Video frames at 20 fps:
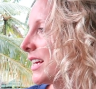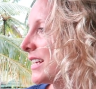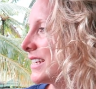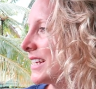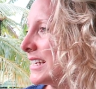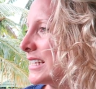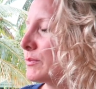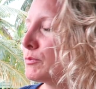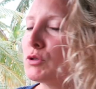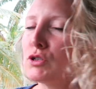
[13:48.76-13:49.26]

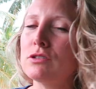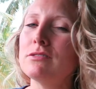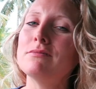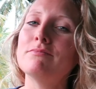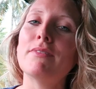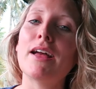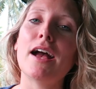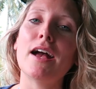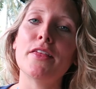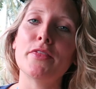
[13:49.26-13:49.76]
dismal
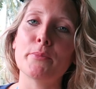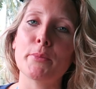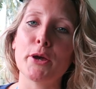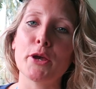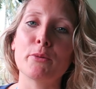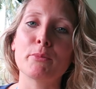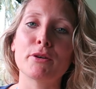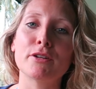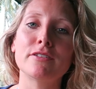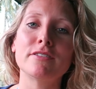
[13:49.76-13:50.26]
at the
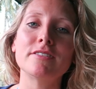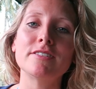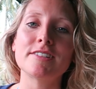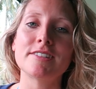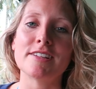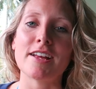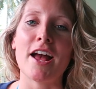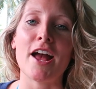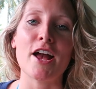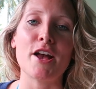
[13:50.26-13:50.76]

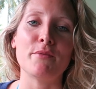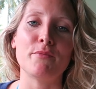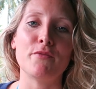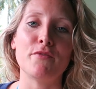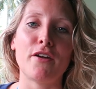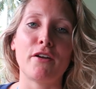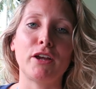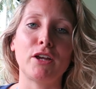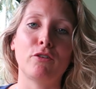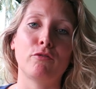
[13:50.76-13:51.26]
moment,
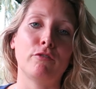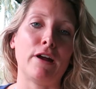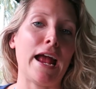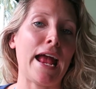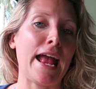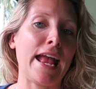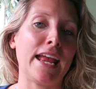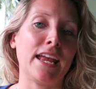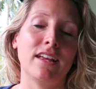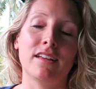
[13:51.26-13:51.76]
very
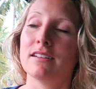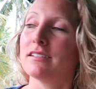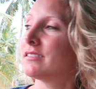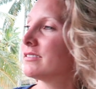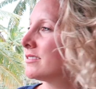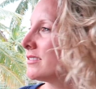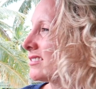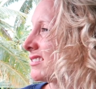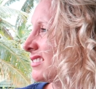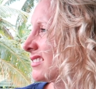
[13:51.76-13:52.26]
grey,
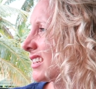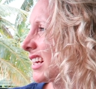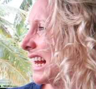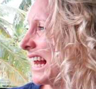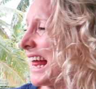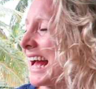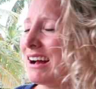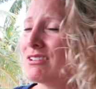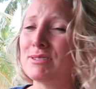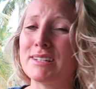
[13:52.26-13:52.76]

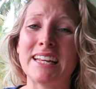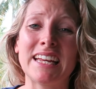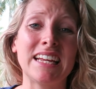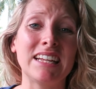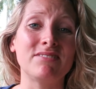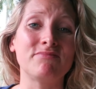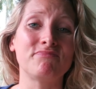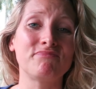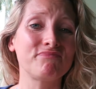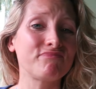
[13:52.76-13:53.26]

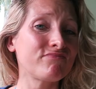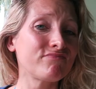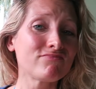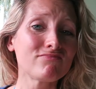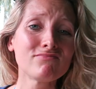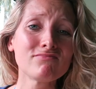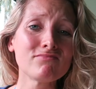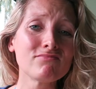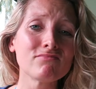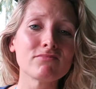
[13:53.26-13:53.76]
cloudy
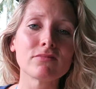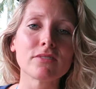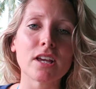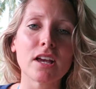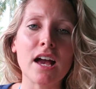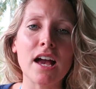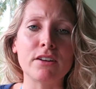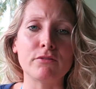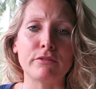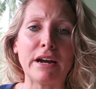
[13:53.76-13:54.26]

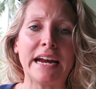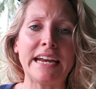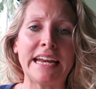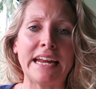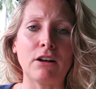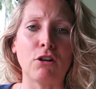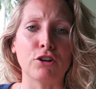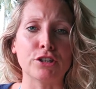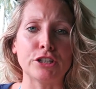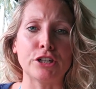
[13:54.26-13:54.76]
and
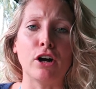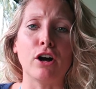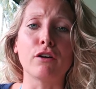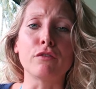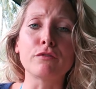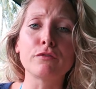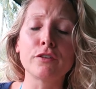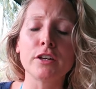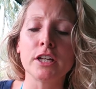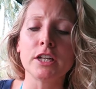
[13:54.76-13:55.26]
raining on and off.